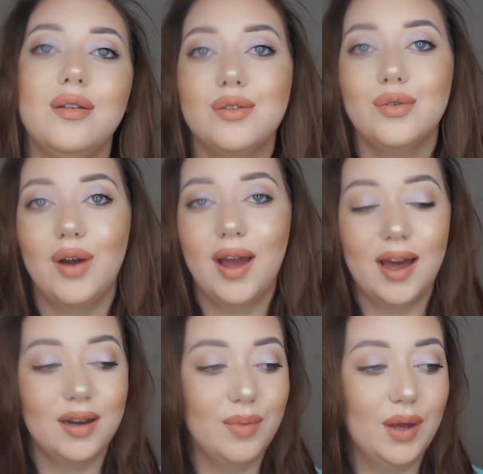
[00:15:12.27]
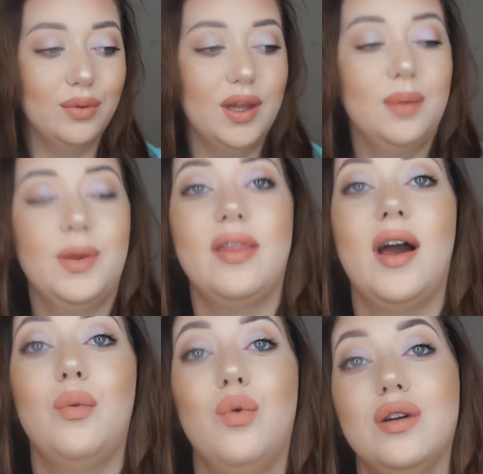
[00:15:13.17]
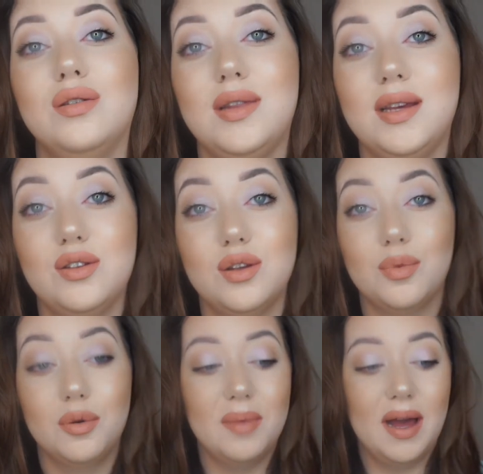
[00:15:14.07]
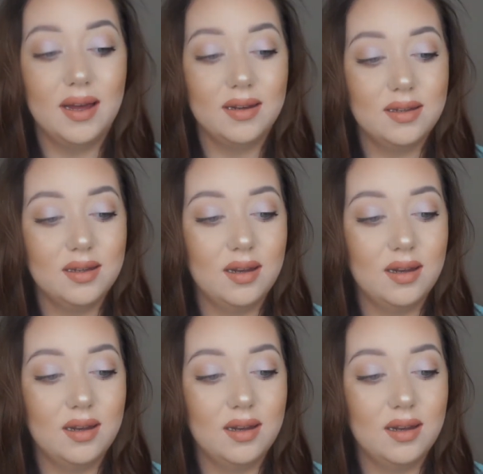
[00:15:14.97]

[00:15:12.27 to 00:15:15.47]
So I added my own lip. That was the Super Matte